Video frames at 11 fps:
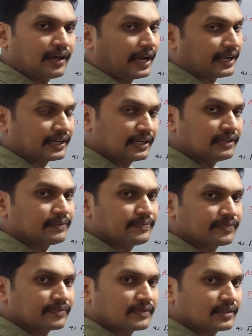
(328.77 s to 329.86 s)
angle.
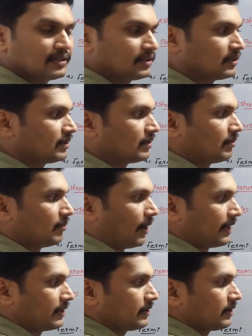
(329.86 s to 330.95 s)

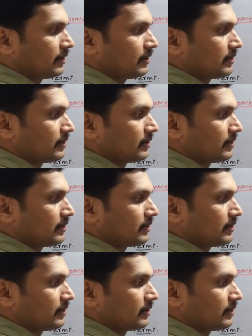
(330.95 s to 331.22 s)
1